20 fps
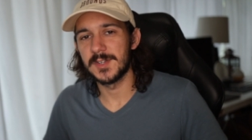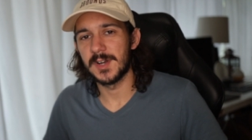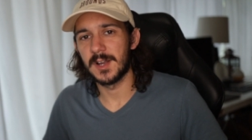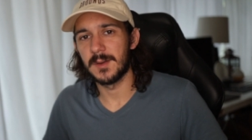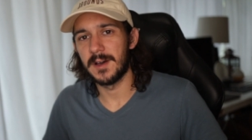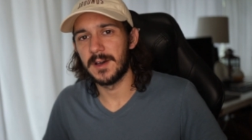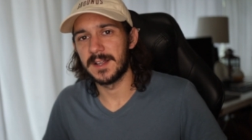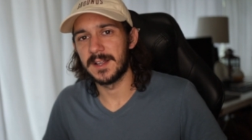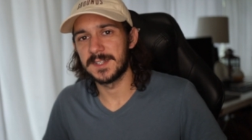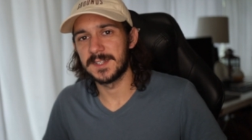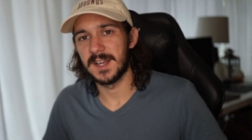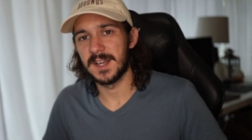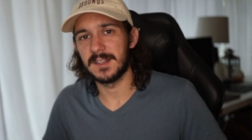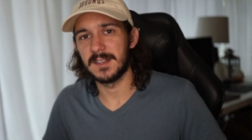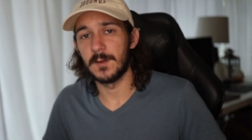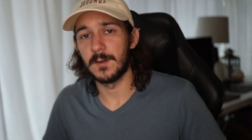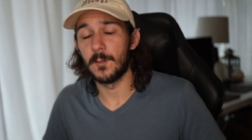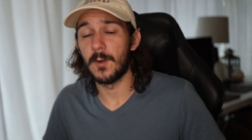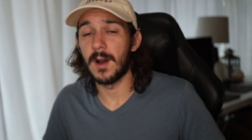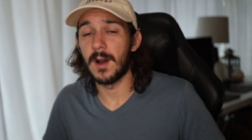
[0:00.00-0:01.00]
talk about
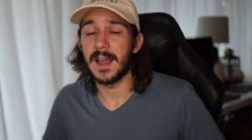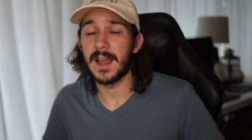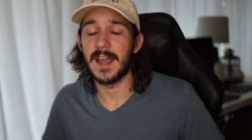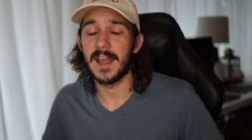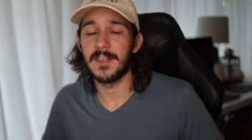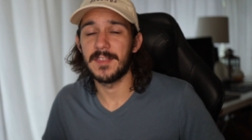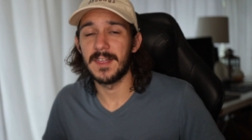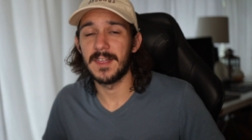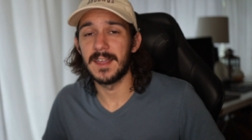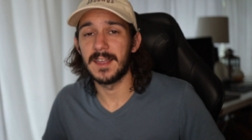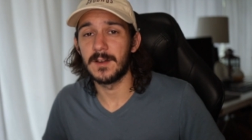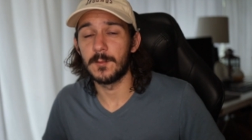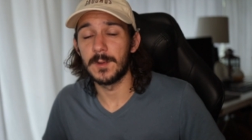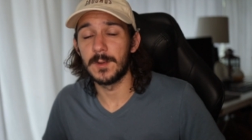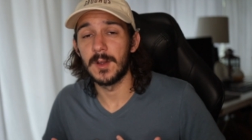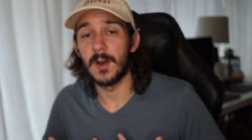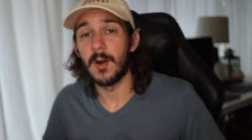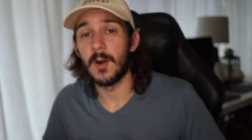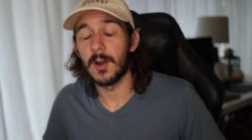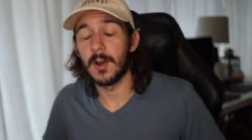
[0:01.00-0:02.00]
exactly why I think
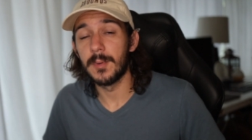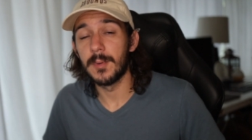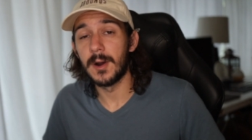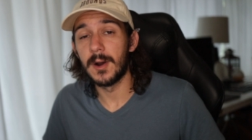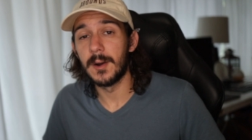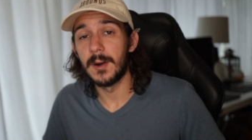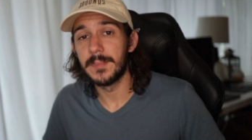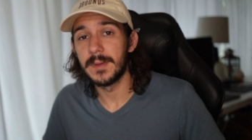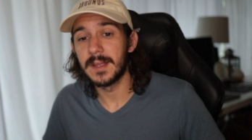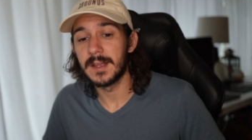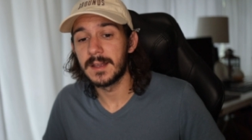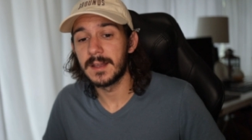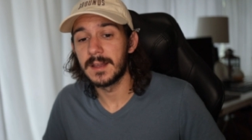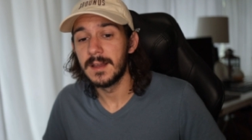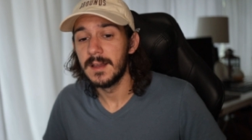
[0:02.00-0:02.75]
we are pumping,